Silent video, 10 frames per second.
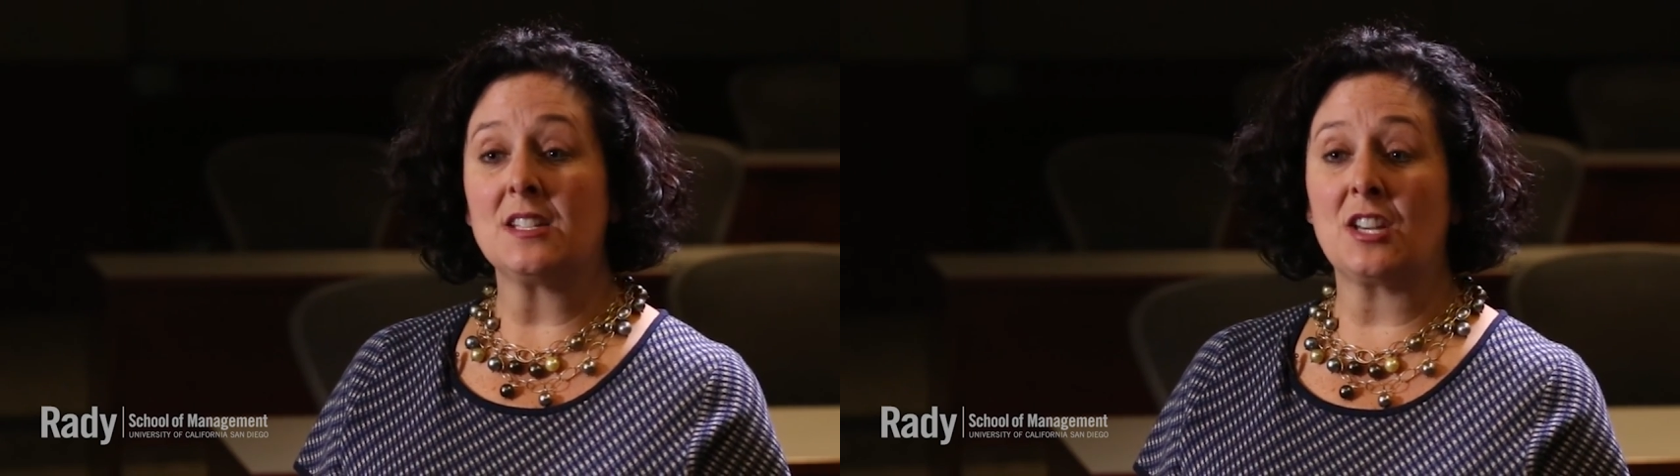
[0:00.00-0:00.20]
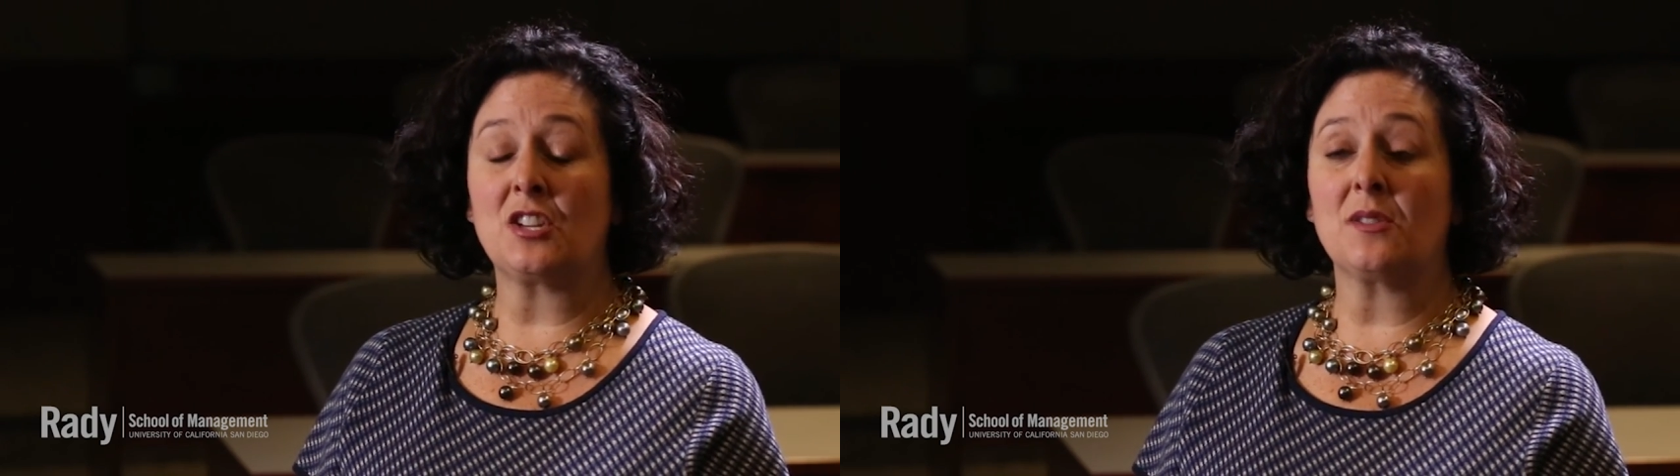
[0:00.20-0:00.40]

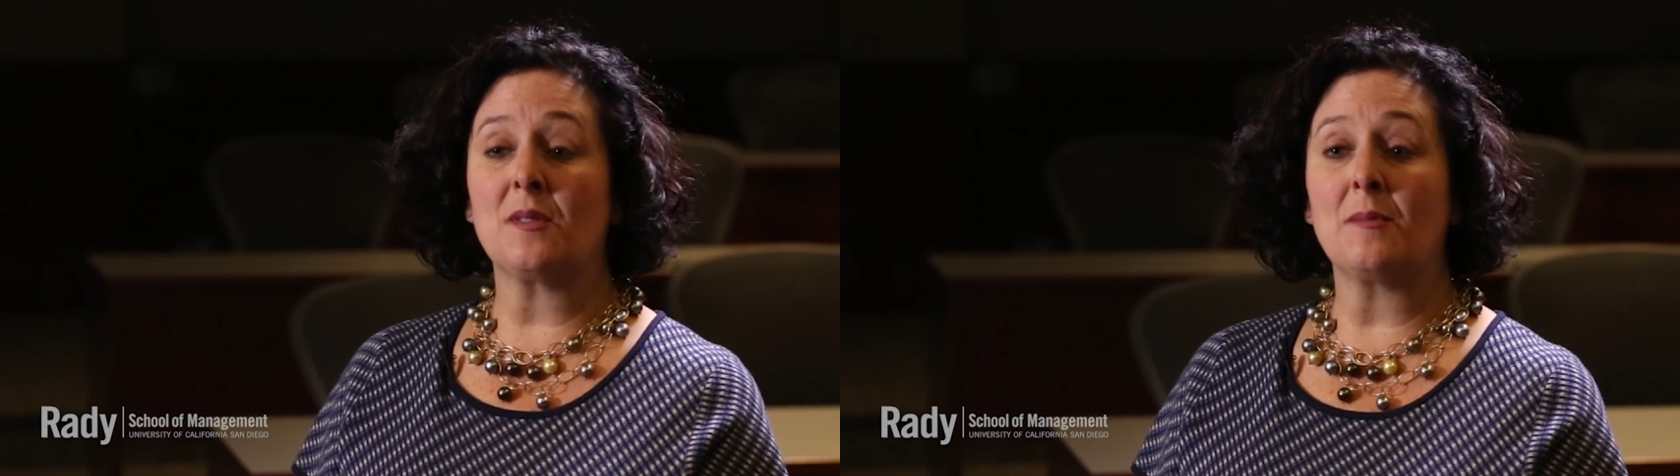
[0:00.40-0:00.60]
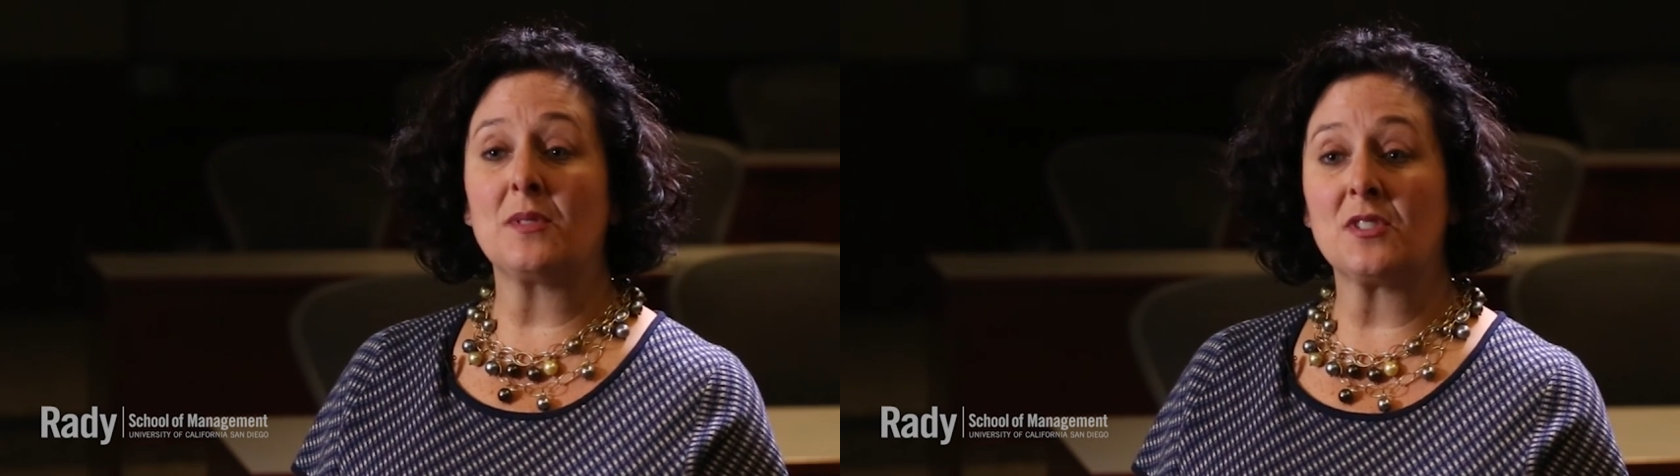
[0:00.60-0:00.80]
teaching
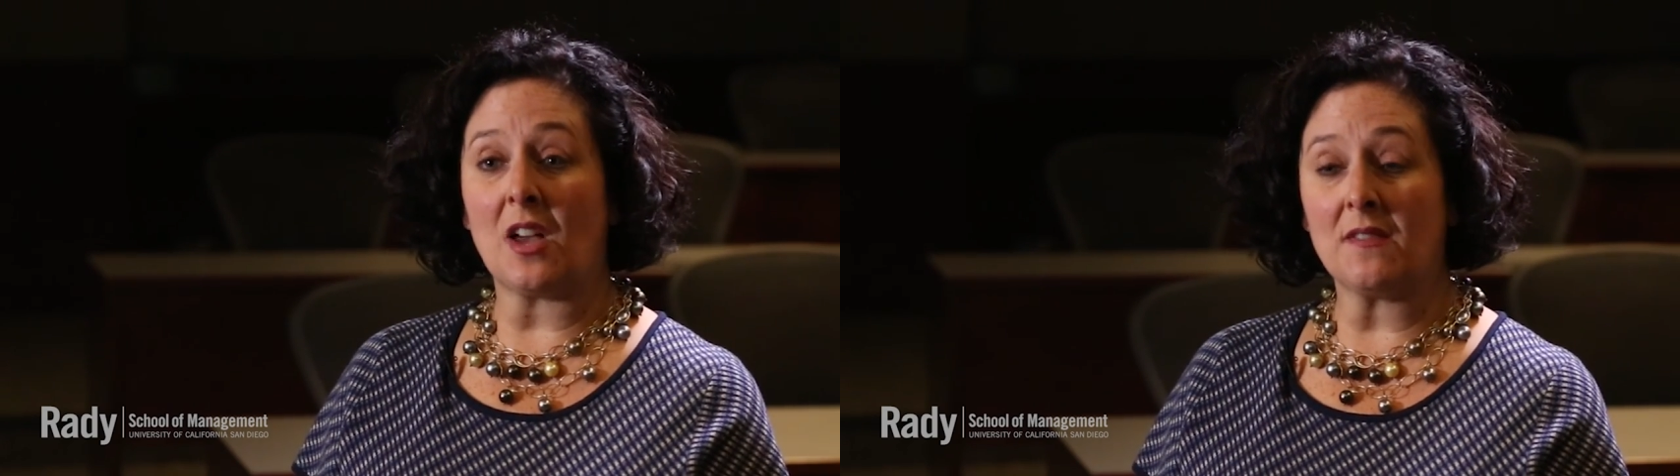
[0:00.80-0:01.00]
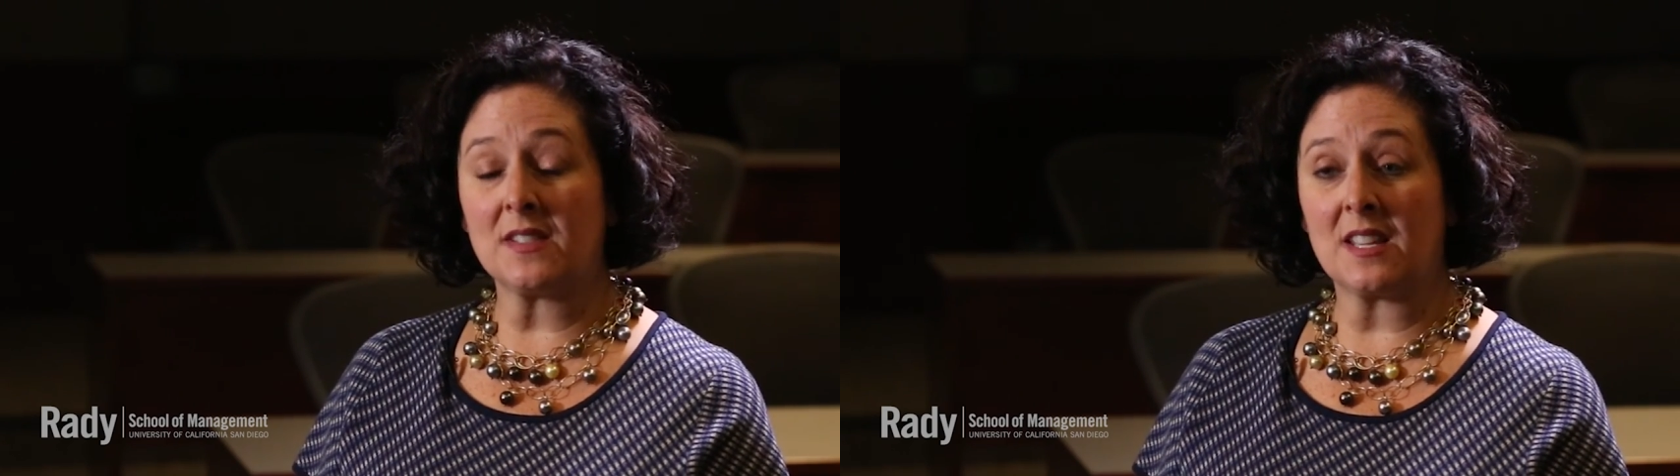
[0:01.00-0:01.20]
them the
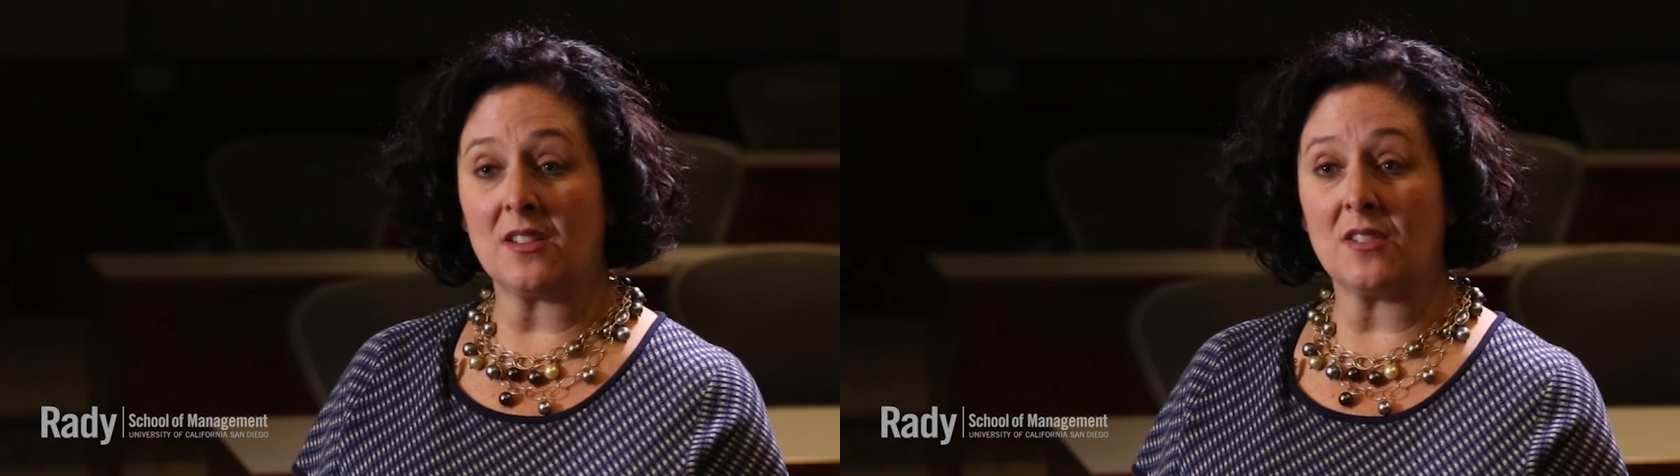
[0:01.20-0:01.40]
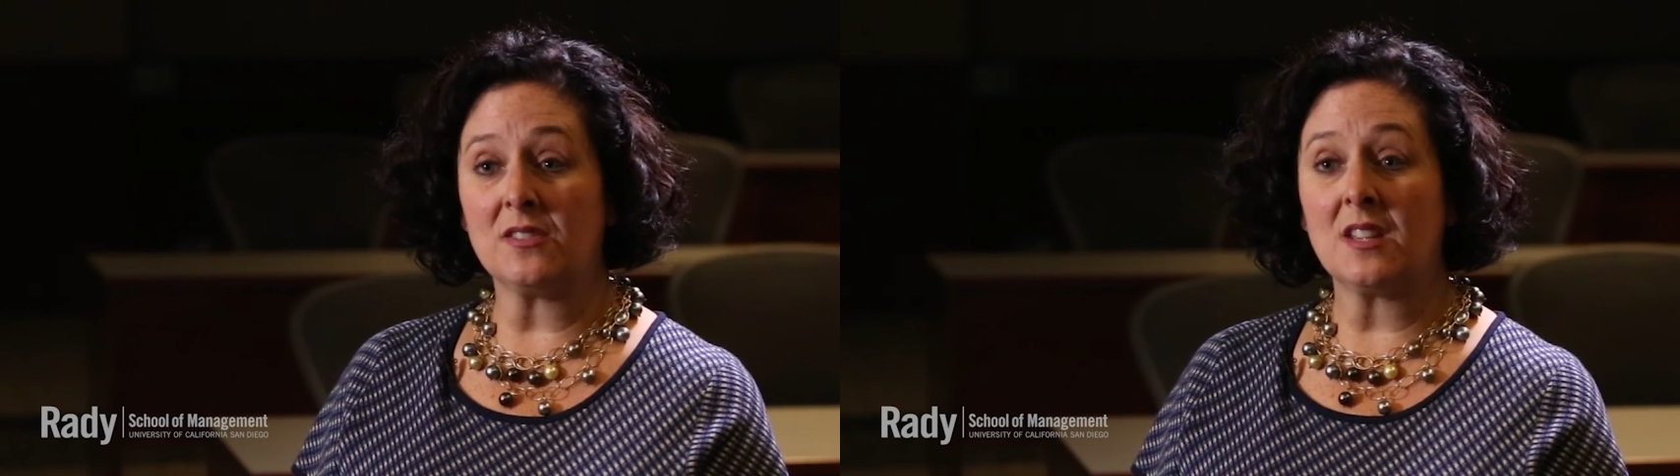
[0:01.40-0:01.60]
soft
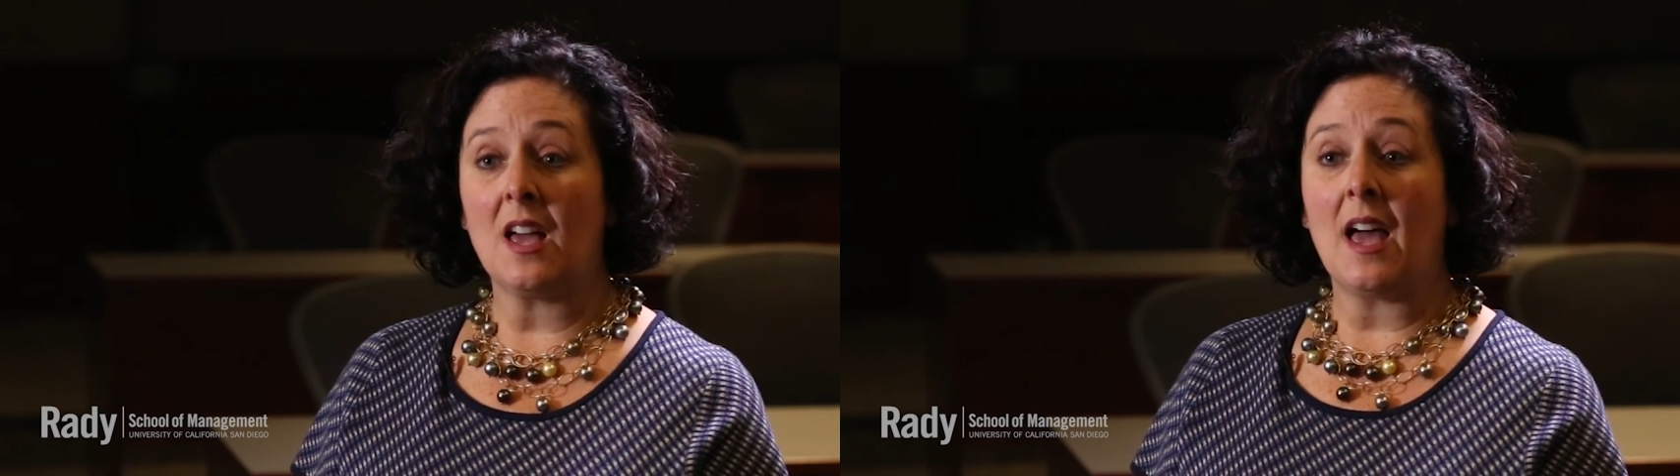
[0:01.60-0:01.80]
skills,